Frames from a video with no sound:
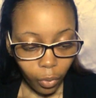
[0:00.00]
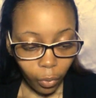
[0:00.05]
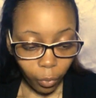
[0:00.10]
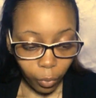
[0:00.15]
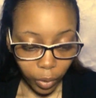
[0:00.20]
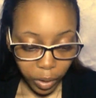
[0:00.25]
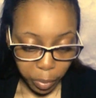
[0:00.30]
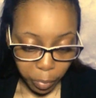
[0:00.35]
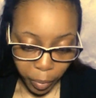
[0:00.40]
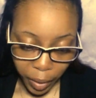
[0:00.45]

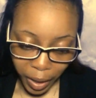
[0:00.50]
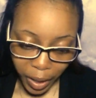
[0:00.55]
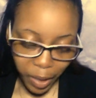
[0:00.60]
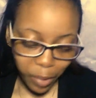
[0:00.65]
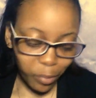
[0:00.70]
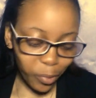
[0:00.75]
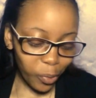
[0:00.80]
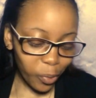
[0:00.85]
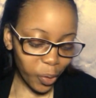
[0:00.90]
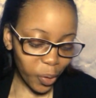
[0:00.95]
When the
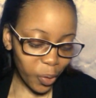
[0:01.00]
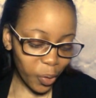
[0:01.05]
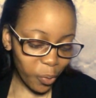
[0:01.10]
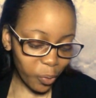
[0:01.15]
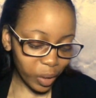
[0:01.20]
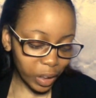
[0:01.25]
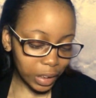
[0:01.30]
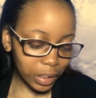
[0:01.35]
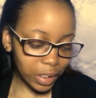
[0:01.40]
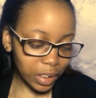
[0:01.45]
Pain Won't Go
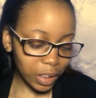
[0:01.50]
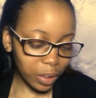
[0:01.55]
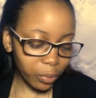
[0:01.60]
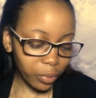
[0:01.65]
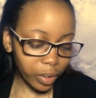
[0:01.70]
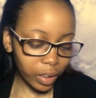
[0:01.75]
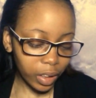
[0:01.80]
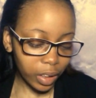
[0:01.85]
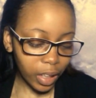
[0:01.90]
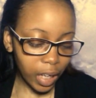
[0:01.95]
Away, Dealing
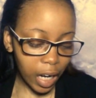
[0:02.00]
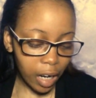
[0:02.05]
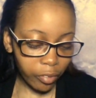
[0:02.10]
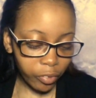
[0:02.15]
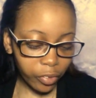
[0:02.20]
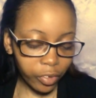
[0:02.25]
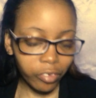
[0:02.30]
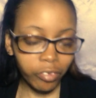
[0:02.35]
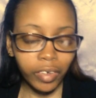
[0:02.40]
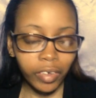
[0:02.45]
with the
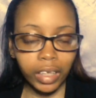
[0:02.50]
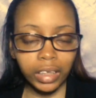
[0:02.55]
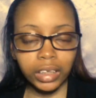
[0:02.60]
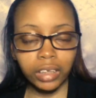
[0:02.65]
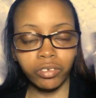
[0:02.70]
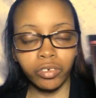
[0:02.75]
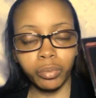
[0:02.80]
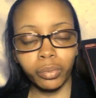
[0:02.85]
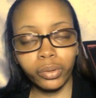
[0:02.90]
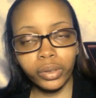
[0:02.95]
After Effects
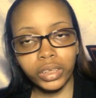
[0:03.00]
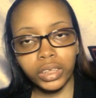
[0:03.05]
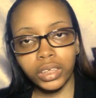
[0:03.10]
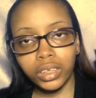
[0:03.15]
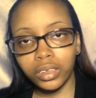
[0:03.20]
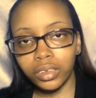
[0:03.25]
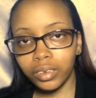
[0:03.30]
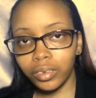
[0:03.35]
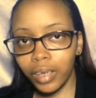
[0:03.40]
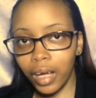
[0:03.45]
of
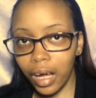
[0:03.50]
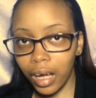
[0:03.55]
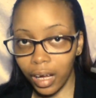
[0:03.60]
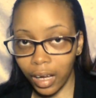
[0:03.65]
Abortion.